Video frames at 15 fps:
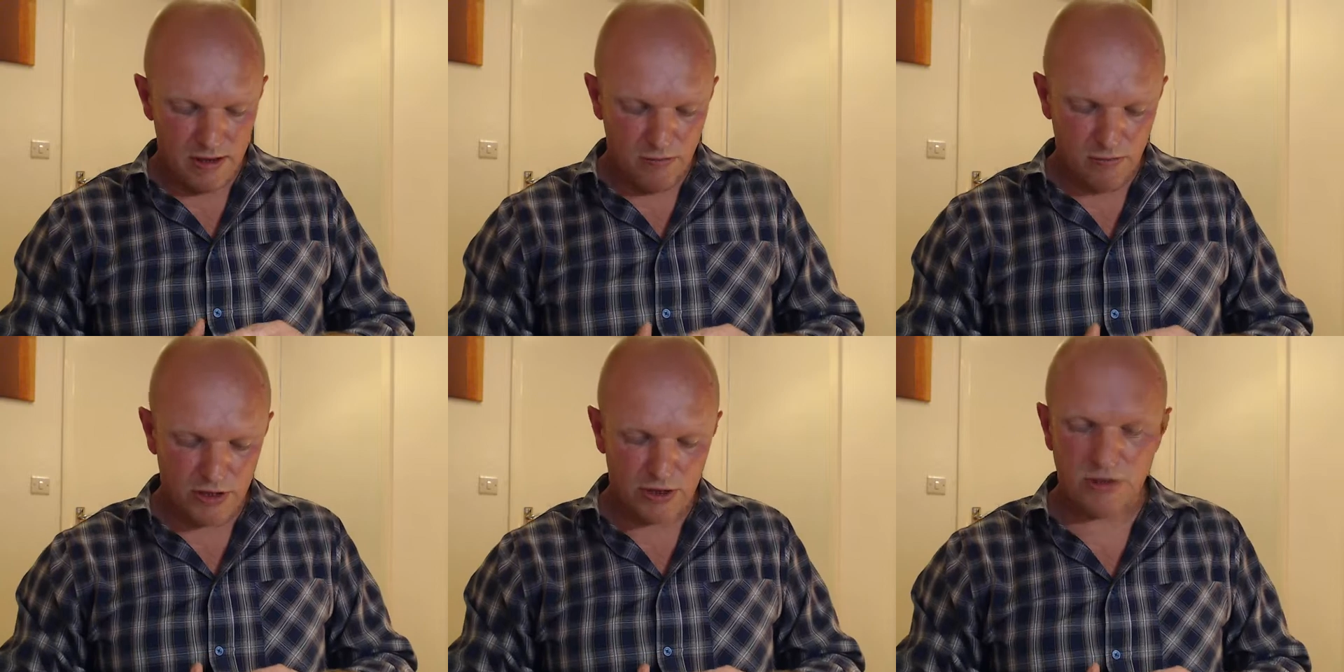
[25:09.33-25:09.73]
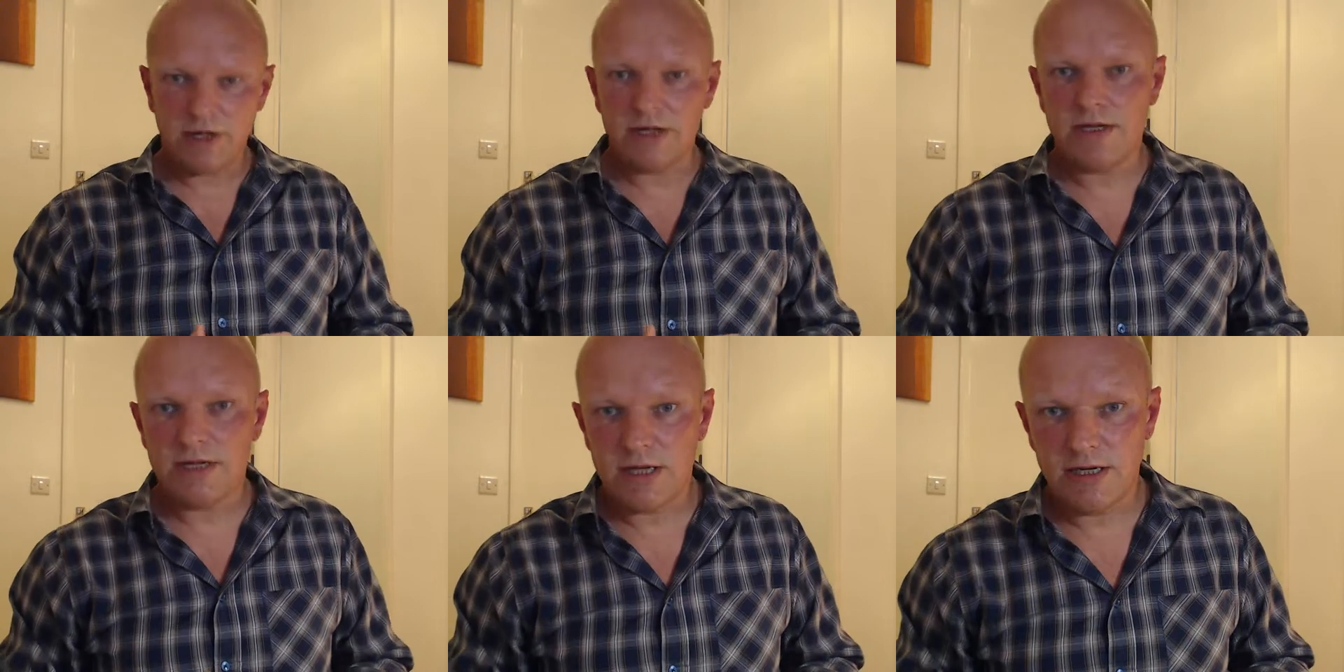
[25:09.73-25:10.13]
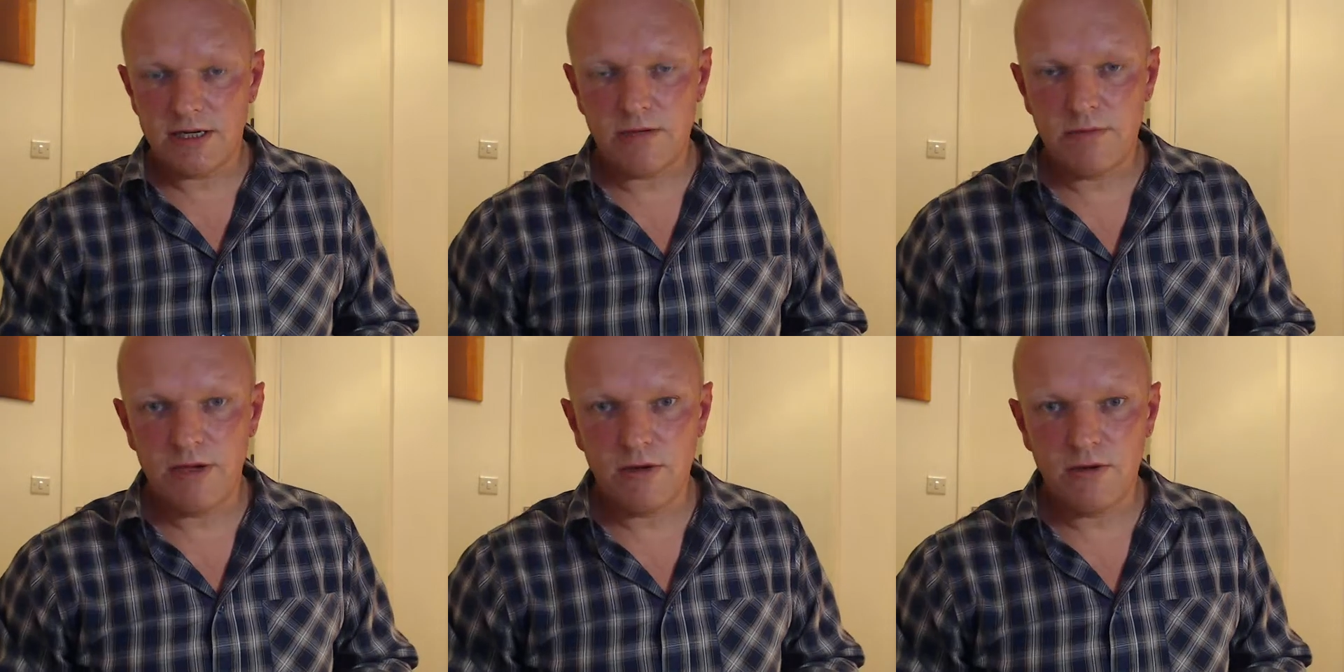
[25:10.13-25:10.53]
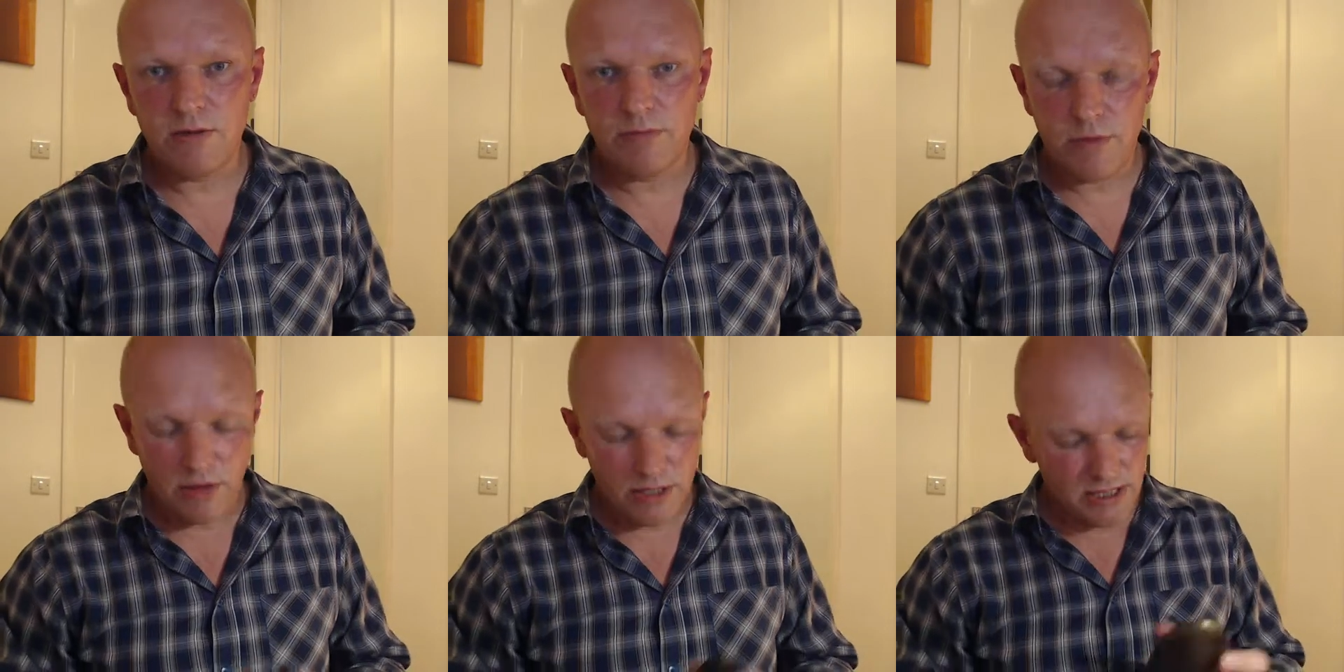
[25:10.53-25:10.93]
which I consider to be a
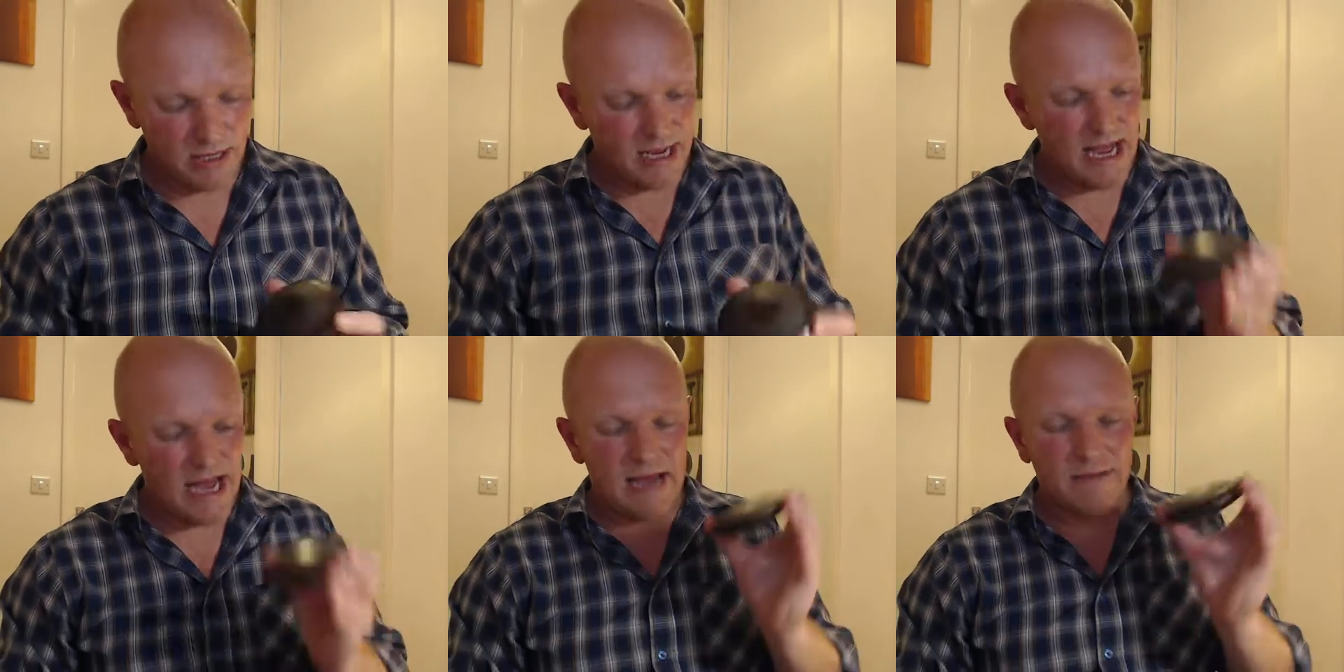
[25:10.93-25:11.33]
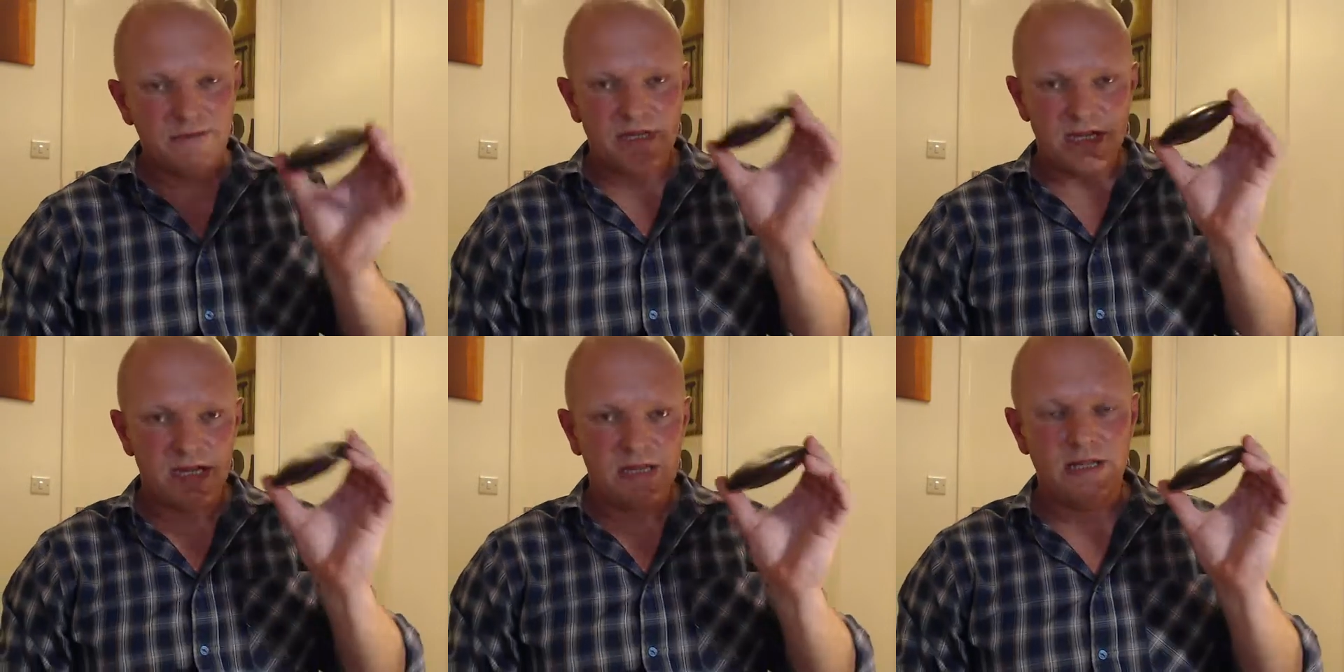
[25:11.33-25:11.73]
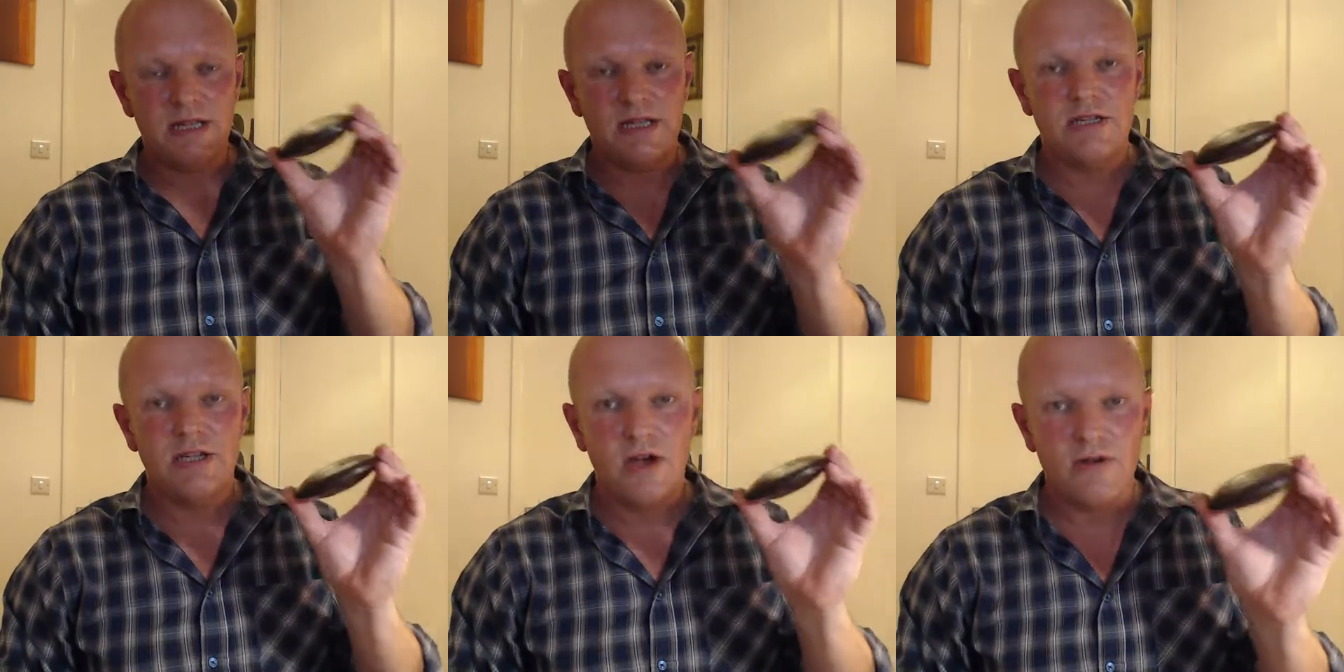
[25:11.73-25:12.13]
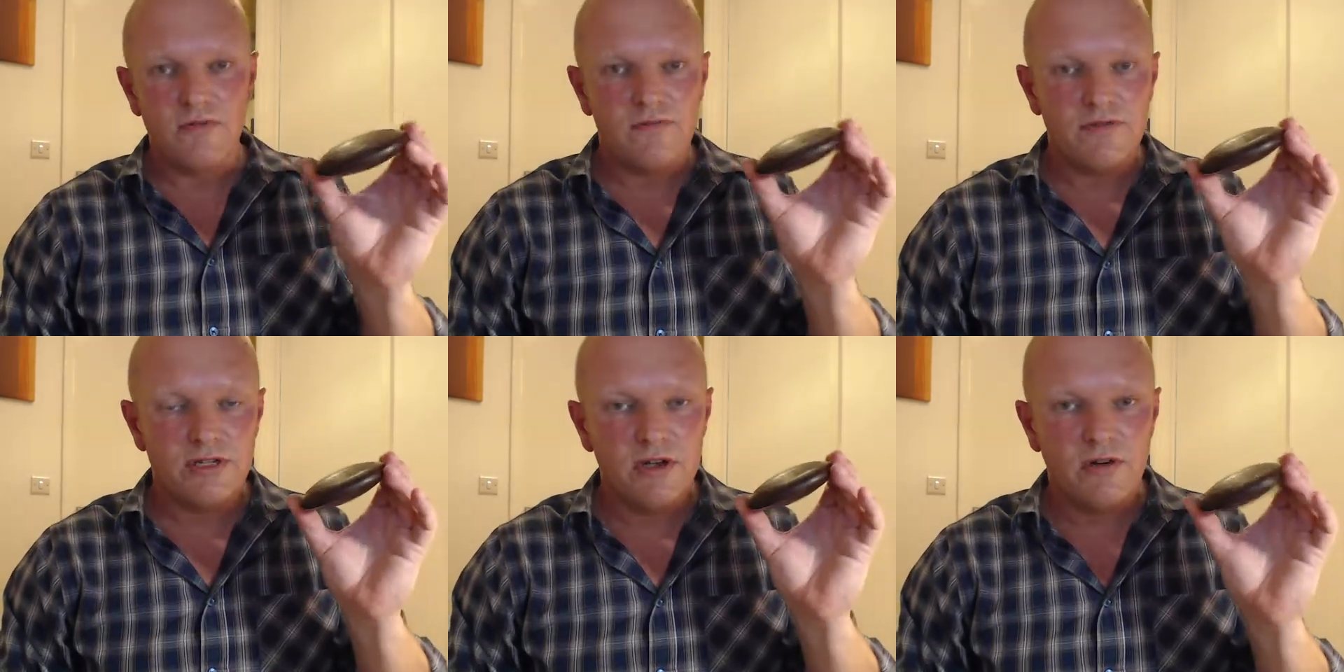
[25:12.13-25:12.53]
good price. I have seen these go
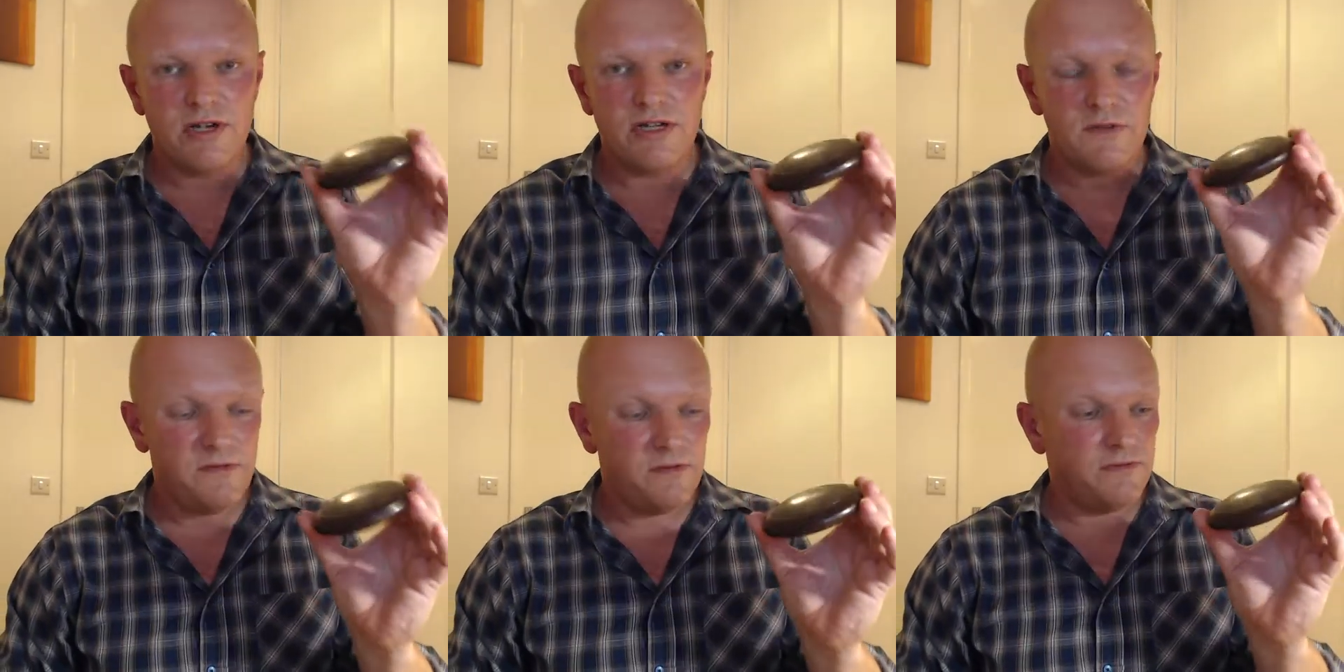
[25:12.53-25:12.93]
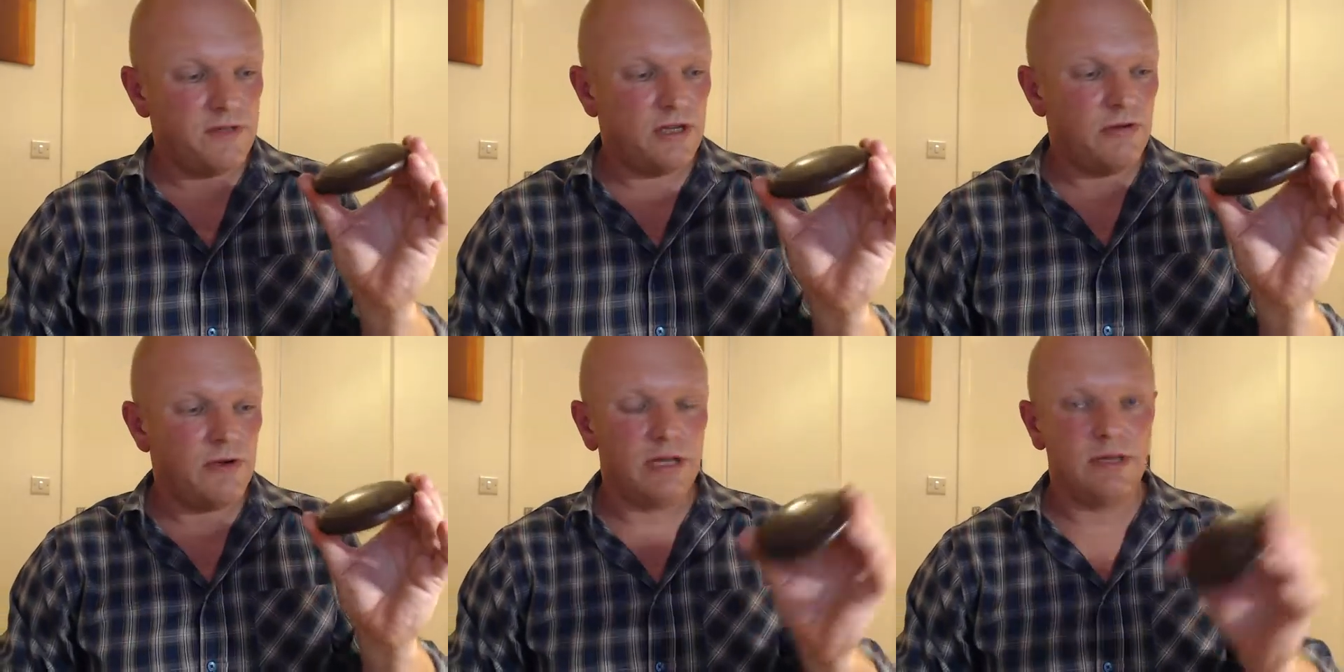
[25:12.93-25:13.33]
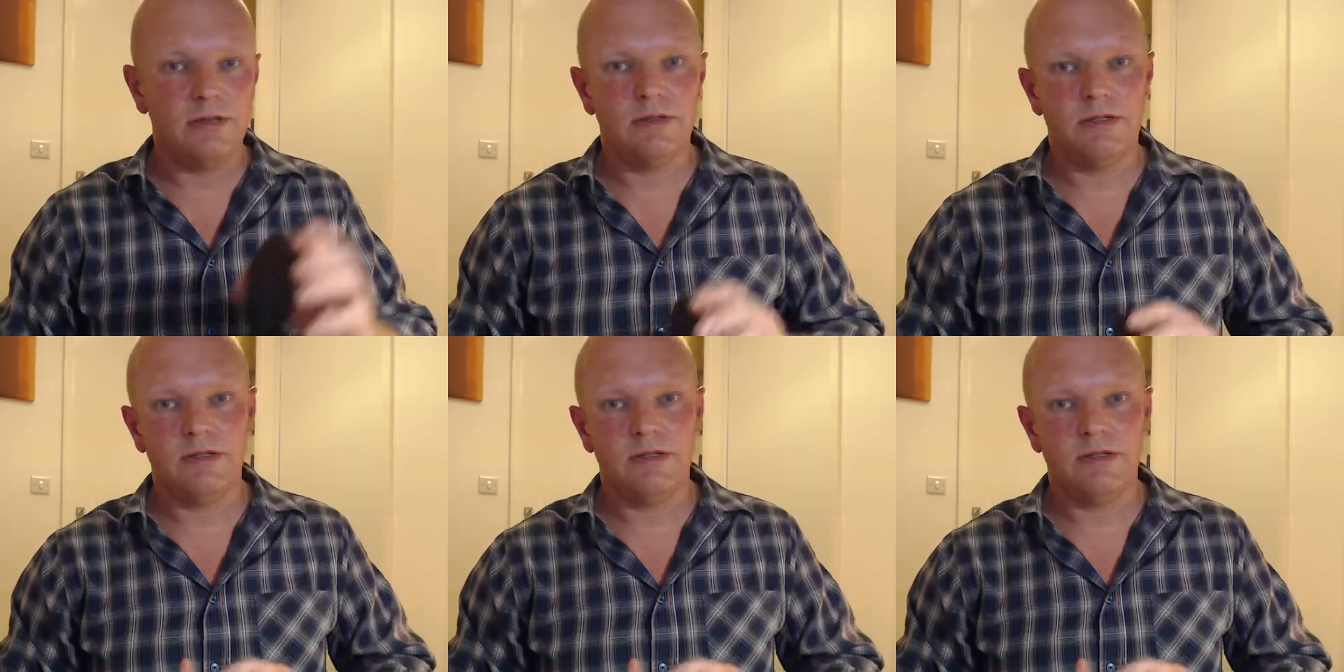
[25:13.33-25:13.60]
for as high as 50 quid,